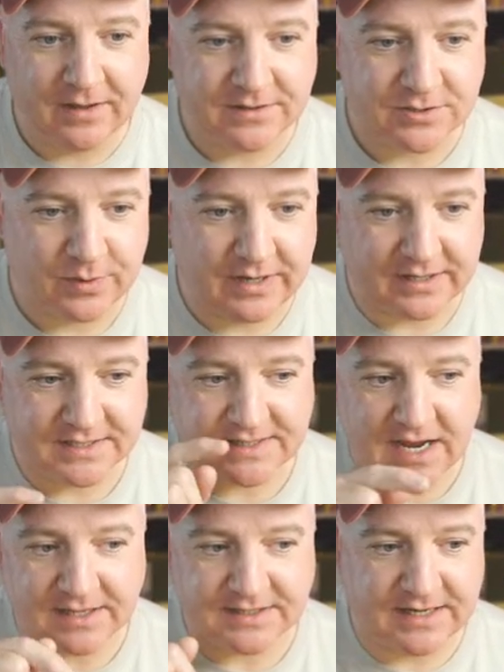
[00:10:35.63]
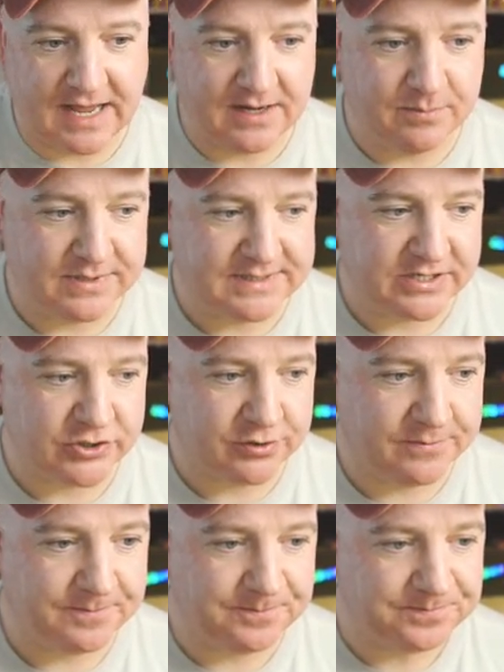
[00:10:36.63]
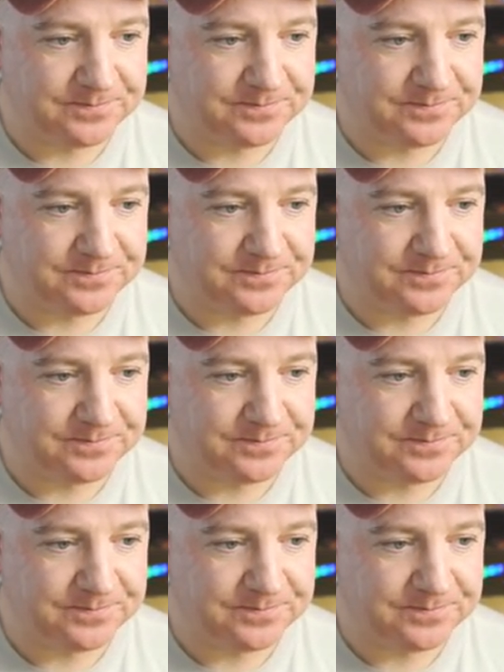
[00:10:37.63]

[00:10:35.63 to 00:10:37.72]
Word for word: So we need a start and end position.